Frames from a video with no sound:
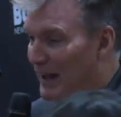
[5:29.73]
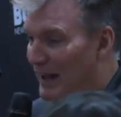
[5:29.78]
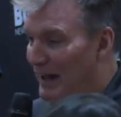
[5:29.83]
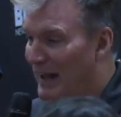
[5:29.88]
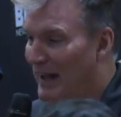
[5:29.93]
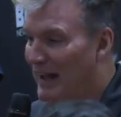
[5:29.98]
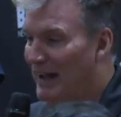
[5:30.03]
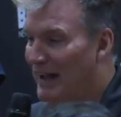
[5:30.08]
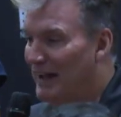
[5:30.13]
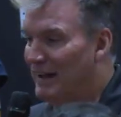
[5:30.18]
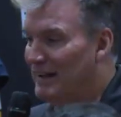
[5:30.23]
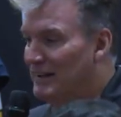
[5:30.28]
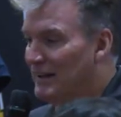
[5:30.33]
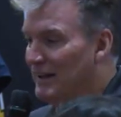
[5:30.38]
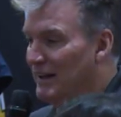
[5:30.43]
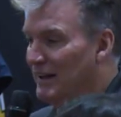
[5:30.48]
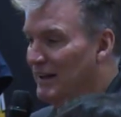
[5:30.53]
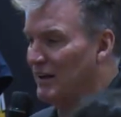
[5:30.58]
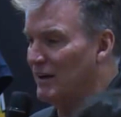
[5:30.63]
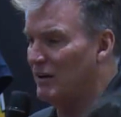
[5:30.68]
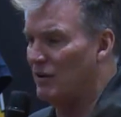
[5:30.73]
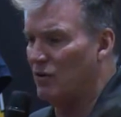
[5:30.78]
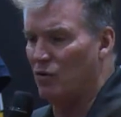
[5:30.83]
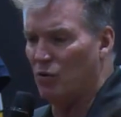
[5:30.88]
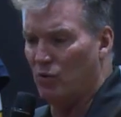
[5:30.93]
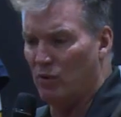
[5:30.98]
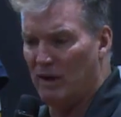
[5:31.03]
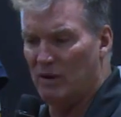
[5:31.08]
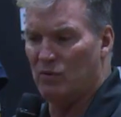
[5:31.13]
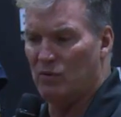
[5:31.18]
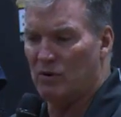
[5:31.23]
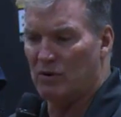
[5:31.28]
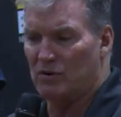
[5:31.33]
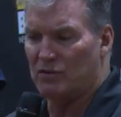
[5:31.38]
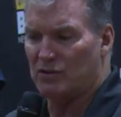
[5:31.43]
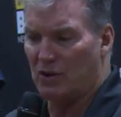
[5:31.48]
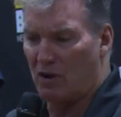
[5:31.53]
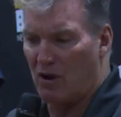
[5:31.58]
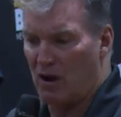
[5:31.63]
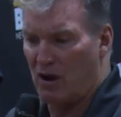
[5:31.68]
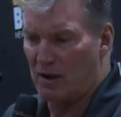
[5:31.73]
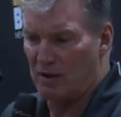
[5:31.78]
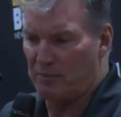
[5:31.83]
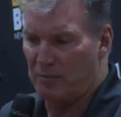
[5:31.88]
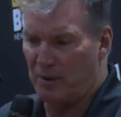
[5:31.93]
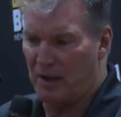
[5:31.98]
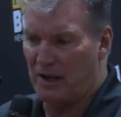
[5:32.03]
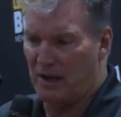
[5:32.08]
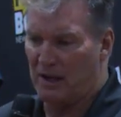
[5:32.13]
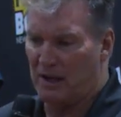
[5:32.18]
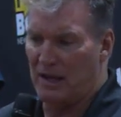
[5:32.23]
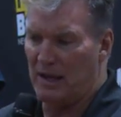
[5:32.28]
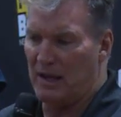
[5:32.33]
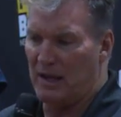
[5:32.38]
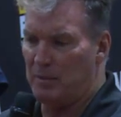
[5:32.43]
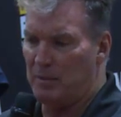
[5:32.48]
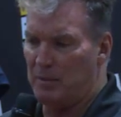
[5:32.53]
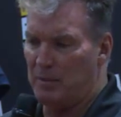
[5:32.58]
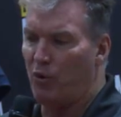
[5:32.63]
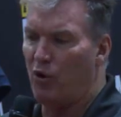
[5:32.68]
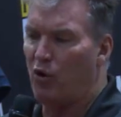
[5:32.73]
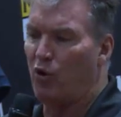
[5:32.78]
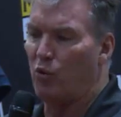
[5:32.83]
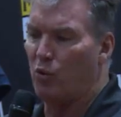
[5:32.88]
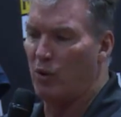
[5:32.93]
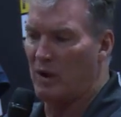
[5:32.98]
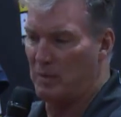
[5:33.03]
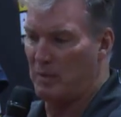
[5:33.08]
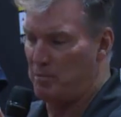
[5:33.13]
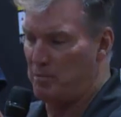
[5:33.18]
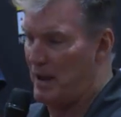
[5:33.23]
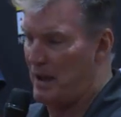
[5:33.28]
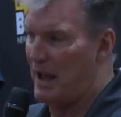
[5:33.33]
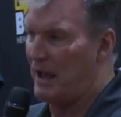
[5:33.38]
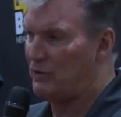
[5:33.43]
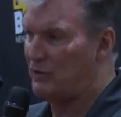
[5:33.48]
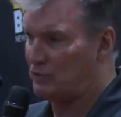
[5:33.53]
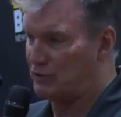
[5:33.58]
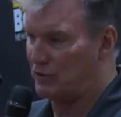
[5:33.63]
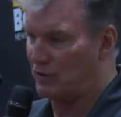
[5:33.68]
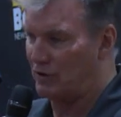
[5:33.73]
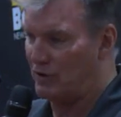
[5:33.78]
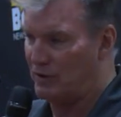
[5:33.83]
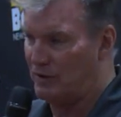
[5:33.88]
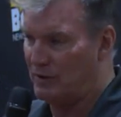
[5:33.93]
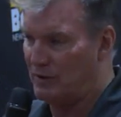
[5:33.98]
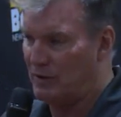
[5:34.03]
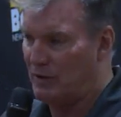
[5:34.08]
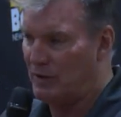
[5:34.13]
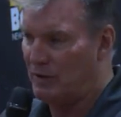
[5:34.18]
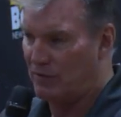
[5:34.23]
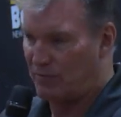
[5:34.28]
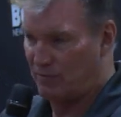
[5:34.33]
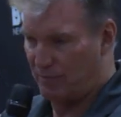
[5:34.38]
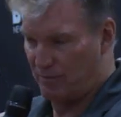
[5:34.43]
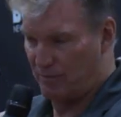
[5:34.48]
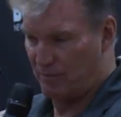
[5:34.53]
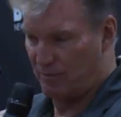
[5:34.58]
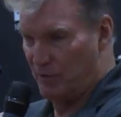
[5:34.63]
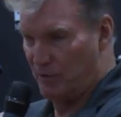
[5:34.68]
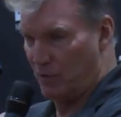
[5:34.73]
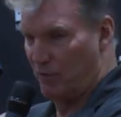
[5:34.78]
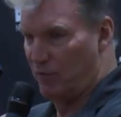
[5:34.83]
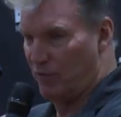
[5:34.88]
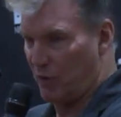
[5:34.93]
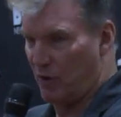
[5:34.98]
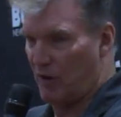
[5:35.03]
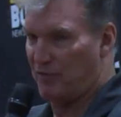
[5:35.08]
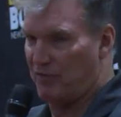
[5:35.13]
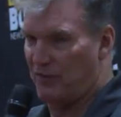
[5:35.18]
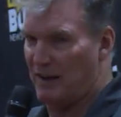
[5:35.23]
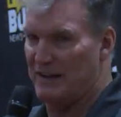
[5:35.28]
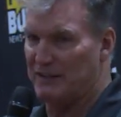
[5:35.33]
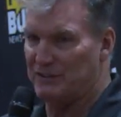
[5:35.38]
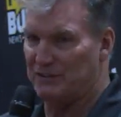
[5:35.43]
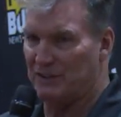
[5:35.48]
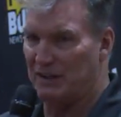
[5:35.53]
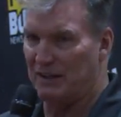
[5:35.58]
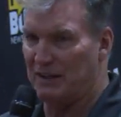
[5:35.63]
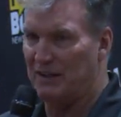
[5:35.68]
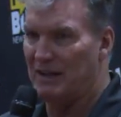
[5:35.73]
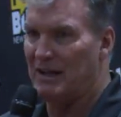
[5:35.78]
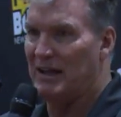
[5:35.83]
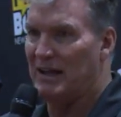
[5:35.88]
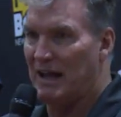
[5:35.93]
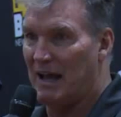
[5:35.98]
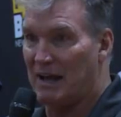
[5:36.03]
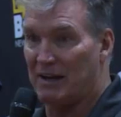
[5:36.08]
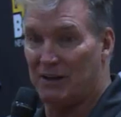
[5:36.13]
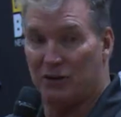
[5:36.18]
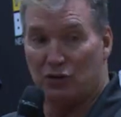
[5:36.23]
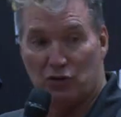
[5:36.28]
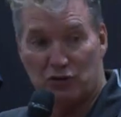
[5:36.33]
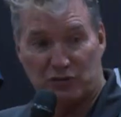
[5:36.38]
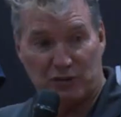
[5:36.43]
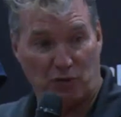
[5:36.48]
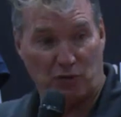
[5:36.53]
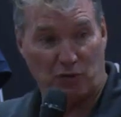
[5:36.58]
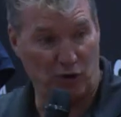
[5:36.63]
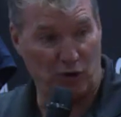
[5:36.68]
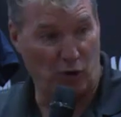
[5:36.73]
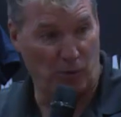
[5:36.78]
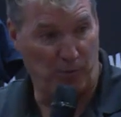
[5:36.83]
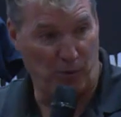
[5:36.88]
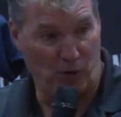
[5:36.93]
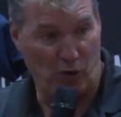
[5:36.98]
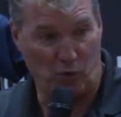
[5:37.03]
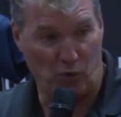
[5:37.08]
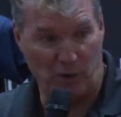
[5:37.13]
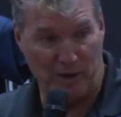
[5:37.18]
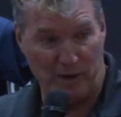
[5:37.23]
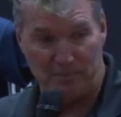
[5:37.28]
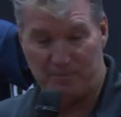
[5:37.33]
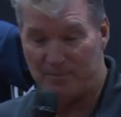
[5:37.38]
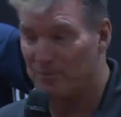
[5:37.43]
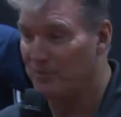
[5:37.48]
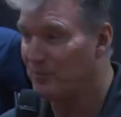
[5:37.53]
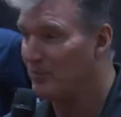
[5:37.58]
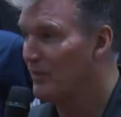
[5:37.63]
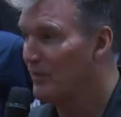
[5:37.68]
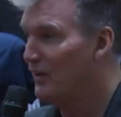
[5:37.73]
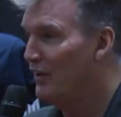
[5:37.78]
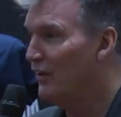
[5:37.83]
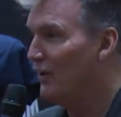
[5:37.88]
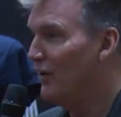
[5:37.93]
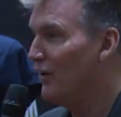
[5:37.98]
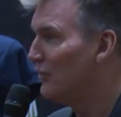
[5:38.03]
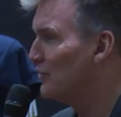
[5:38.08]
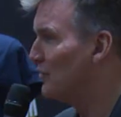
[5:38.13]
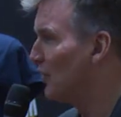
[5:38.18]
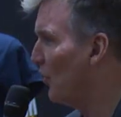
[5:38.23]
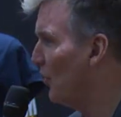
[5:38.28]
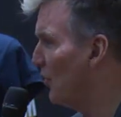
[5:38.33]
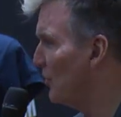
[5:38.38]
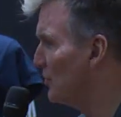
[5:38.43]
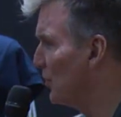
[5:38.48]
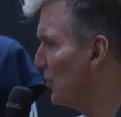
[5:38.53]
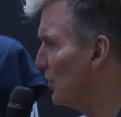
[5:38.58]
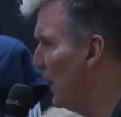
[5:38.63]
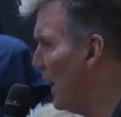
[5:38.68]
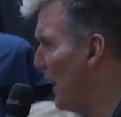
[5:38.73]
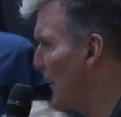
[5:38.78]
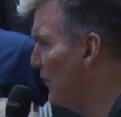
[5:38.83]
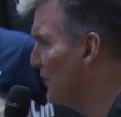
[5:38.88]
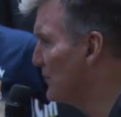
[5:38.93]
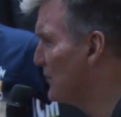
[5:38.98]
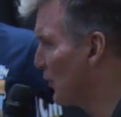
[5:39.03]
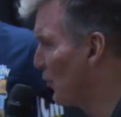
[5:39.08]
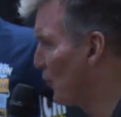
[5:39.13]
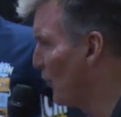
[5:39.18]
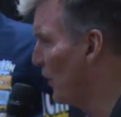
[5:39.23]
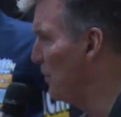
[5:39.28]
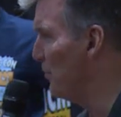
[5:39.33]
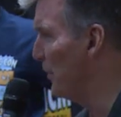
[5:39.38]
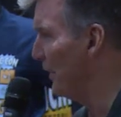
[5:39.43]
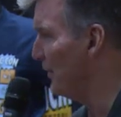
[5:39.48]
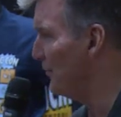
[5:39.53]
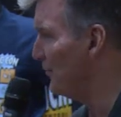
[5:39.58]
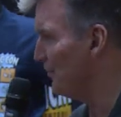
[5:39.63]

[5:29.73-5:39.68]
And we were taught by a bullwhip master, you know, for our fight scene, how to use a real bullwhip. So we had this agreement,